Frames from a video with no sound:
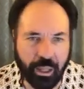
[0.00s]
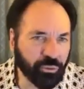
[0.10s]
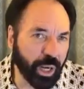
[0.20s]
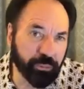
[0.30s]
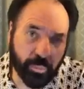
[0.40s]

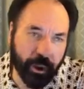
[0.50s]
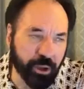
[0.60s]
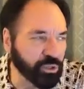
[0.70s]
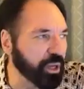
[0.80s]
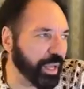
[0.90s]
Well, I thought I'm
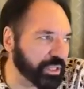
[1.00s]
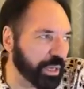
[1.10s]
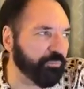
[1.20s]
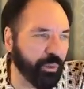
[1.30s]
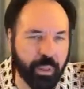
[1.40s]
supposed to
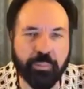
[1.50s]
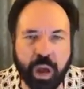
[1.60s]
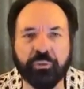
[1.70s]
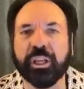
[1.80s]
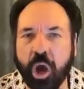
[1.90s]
get some from the
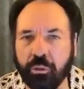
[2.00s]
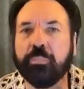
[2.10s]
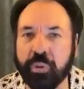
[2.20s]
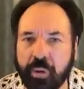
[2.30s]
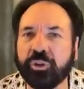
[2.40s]
prophet.
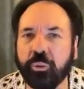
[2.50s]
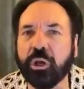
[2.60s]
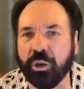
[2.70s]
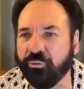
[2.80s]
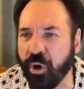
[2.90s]
No, the
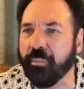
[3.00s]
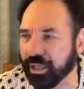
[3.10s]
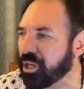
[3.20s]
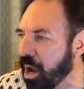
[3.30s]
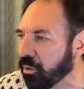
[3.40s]
prophets will
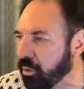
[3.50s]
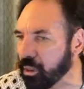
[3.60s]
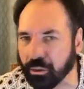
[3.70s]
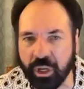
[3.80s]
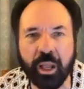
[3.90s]
confirm as
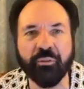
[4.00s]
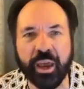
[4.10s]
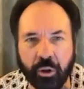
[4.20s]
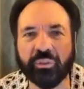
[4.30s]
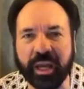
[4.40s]
God wills.
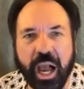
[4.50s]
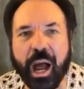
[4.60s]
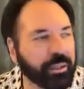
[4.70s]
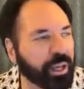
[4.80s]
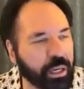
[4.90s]
They're not the
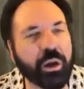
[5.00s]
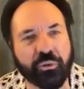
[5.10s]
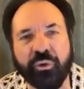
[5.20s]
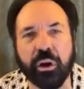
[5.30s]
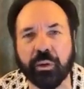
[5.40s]
guide, they're
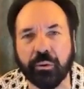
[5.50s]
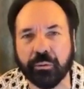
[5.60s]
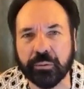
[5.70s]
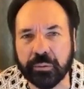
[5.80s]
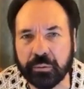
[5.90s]
the
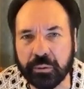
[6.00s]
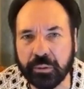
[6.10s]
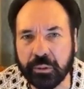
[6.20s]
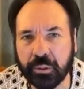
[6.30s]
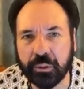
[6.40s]
confirmer.
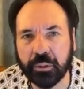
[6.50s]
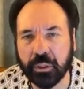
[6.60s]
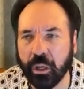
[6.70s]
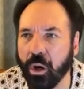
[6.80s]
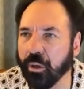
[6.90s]

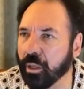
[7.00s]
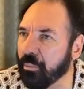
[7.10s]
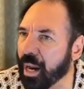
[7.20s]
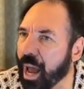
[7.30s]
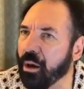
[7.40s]
Oh,
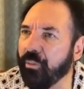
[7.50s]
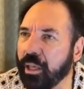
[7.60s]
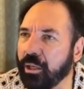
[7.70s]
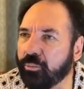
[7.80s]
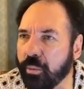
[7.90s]
you know, but
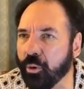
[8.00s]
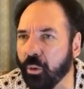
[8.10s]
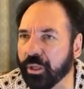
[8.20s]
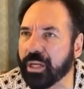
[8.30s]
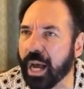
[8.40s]
I go these
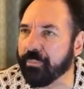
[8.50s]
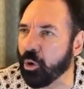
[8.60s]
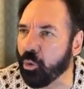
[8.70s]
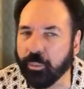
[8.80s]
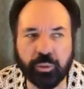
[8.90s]
people all the
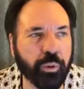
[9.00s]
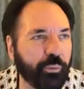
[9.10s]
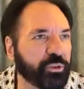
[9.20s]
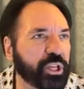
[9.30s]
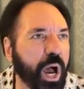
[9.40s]
time. They always
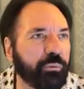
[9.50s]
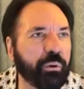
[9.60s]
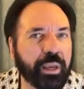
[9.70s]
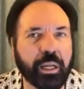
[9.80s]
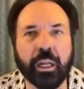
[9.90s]
prophesy
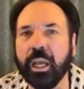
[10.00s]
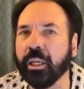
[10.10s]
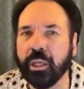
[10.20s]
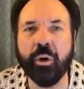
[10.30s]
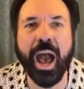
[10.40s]
over me.
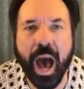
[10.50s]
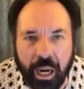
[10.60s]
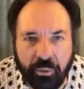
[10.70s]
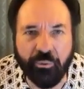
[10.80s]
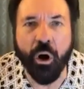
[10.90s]
You're
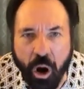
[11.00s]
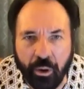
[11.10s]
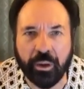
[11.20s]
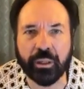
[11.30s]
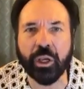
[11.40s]
out of
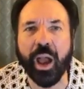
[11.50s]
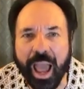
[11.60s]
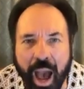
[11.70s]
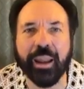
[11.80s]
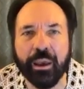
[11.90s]
order.
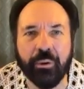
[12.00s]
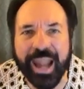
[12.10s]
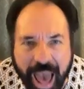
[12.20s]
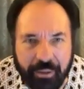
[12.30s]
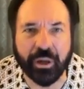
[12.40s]
Uh,
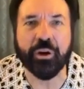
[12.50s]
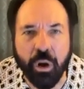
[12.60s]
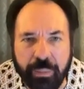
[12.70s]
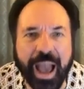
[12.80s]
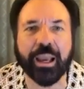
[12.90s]
you're in error.
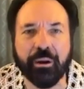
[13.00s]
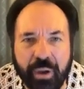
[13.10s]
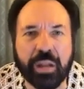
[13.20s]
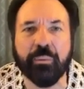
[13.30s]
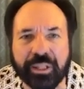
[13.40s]
Go back
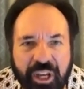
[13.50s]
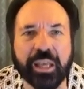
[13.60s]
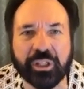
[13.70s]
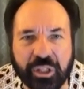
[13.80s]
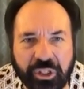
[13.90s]
and read what
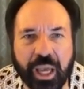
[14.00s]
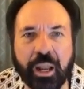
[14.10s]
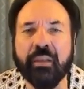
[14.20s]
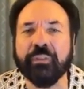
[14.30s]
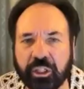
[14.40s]

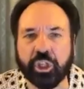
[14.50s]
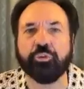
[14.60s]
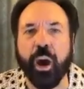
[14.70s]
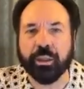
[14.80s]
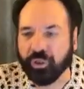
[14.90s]
Jesus said.
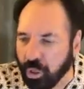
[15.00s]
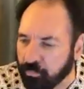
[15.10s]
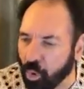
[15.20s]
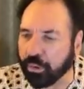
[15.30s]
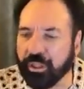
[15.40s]
This is why
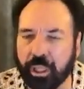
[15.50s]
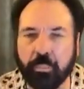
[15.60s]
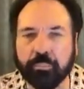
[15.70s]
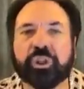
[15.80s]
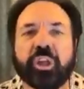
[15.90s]
it's so
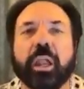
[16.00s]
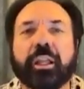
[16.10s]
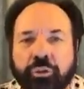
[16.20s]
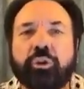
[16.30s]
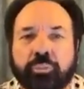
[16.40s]
important that the
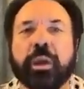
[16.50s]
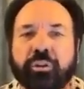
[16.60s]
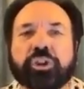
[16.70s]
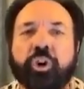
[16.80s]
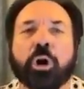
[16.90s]
apostolic
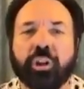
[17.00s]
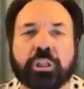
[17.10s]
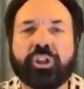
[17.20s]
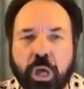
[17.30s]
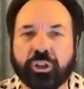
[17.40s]
truth be
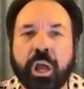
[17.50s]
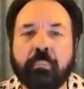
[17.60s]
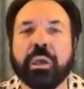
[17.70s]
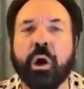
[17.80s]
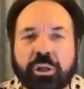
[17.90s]
restored to the
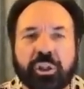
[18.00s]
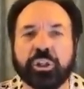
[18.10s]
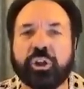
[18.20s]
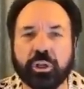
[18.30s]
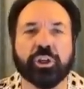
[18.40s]
church
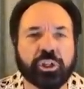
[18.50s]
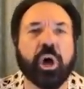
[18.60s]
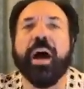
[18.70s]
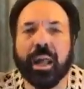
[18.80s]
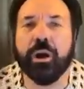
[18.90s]
because the
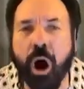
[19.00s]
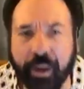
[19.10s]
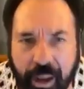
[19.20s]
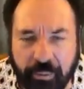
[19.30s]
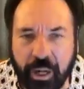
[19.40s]
church is so out
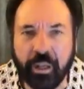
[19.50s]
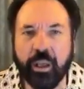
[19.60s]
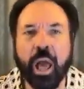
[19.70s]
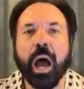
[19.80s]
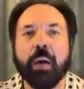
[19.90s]
of
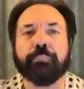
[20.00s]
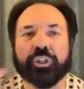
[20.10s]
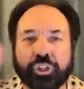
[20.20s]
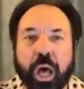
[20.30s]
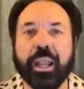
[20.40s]
order
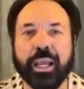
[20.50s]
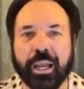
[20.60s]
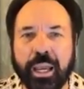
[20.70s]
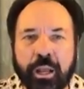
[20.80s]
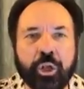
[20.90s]

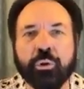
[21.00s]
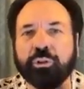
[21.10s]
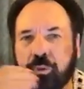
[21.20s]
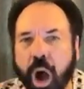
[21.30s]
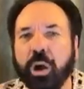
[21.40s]
apostolically
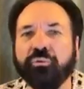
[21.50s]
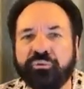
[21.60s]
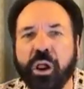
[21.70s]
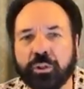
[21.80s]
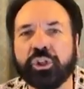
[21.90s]
with
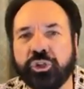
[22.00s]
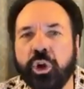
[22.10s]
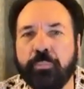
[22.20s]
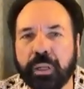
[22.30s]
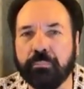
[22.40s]
wrong, false,
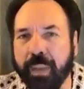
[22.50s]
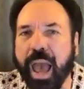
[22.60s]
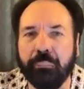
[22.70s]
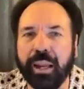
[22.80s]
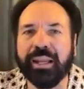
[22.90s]

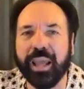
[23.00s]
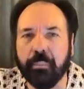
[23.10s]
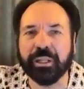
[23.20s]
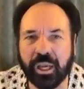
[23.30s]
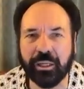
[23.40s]
stupid,
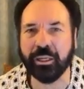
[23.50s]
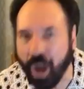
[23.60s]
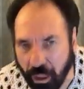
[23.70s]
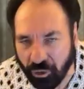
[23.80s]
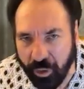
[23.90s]
man-made,
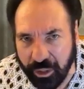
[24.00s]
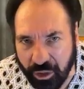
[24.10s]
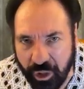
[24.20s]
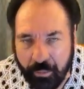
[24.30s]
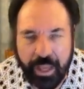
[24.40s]
imitating
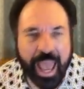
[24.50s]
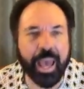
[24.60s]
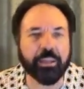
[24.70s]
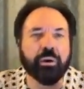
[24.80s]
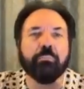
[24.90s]
doctrines
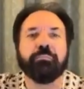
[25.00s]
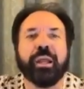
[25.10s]
and